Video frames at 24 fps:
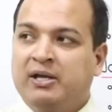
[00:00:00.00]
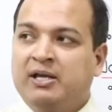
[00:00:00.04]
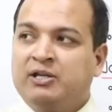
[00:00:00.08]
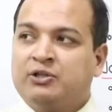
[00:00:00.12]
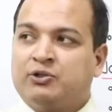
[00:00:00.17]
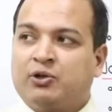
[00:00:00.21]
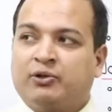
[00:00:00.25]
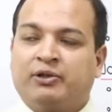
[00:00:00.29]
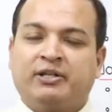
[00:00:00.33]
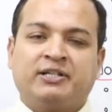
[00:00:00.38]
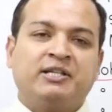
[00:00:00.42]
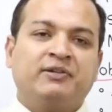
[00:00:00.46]

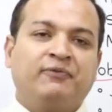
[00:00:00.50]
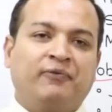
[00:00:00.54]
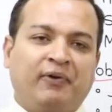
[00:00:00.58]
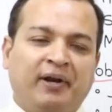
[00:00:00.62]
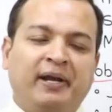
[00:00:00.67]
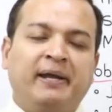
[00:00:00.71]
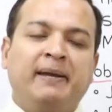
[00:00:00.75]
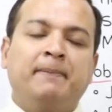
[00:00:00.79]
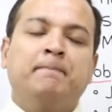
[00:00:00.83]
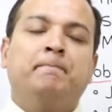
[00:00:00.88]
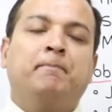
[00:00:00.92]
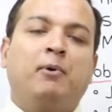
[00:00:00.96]
So this is
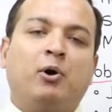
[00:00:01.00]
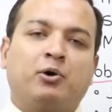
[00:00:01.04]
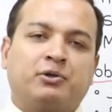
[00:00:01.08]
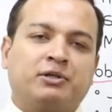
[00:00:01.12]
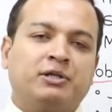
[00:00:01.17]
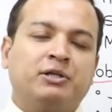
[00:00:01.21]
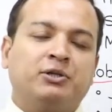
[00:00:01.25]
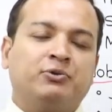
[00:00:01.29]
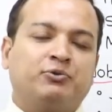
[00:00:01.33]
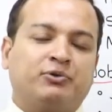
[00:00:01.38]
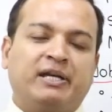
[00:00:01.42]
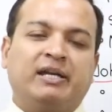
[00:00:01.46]
very
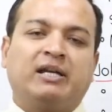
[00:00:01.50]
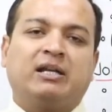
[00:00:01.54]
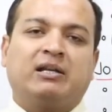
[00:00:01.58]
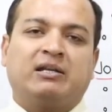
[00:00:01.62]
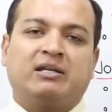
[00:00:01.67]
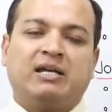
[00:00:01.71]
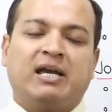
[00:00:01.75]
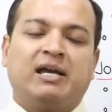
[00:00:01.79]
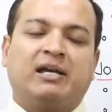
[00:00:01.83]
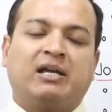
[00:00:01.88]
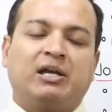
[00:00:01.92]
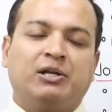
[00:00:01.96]
important to
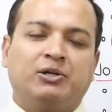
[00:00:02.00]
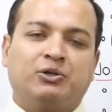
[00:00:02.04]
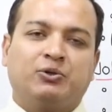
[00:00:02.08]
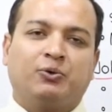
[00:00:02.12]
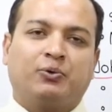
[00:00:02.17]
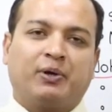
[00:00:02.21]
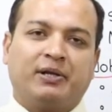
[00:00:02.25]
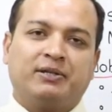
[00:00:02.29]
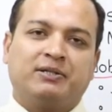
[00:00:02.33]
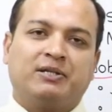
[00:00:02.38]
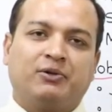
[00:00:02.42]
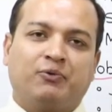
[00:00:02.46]
take into
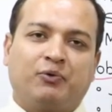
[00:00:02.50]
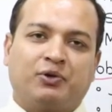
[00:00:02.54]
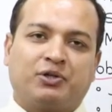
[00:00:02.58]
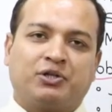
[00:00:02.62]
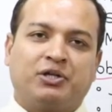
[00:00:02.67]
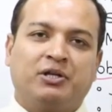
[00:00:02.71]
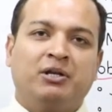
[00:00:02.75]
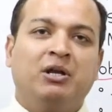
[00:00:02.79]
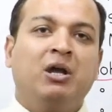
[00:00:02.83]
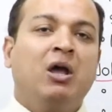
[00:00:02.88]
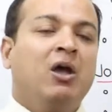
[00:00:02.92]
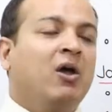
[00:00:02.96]

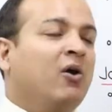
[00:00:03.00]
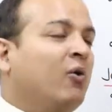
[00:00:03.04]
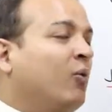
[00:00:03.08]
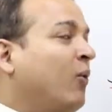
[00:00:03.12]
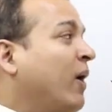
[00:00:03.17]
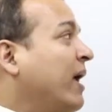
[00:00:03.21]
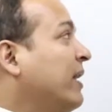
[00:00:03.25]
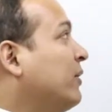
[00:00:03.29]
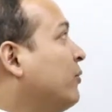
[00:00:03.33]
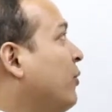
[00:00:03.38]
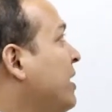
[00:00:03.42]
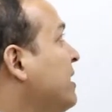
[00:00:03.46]
consideration
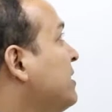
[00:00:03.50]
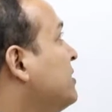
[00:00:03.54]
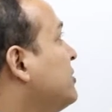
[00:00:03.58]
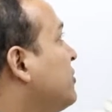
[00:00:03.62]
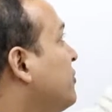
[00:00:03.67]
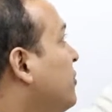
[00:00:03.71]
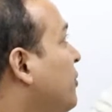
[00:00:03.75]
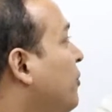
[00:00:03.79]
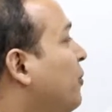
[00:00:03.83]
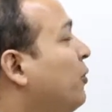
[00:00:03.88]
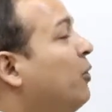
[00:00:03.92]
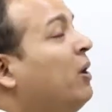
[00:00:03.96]
while going
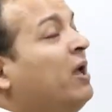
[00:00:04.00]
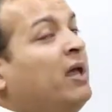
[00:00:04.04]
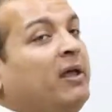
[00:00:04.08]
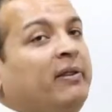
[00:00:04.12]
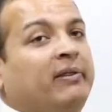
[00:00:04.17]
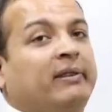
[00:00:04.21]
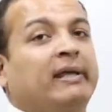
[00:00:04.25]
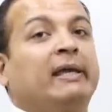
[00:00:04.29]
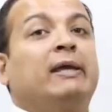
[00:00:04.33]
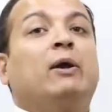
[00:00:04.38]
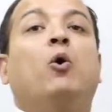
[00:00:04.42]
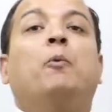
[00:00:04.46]
through
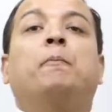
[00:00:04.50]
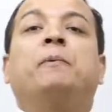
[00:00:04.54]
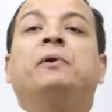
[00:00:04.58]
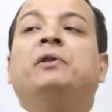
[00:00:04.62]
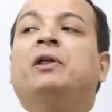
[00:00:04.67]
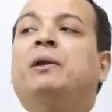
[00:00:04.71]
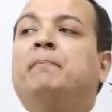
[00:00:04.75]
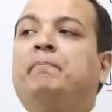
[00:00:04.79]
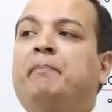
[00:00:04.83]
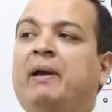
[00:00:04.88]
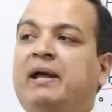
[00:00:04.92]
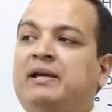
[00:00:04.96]
the
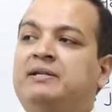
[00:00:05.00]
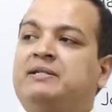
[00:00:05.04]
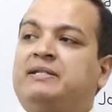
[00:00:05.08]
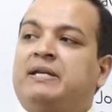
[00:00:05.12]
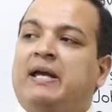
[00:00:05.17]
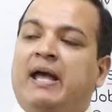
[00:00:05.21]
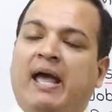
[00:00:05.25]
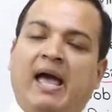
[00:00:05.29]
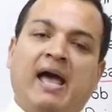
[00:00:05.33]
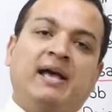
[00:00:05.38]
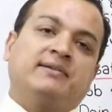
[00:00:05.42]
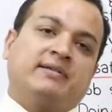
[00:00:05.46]
opinion-based
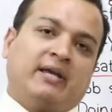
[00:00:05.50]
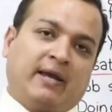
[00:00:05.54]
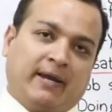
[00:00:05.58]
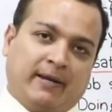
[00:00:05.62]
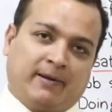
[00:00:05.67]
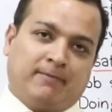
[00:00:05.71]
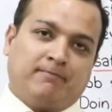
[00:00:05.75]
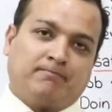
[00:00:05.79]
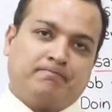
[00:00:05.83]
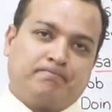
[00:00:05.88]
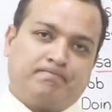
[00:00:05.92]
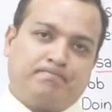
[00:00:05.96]

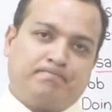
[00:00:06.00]
essay.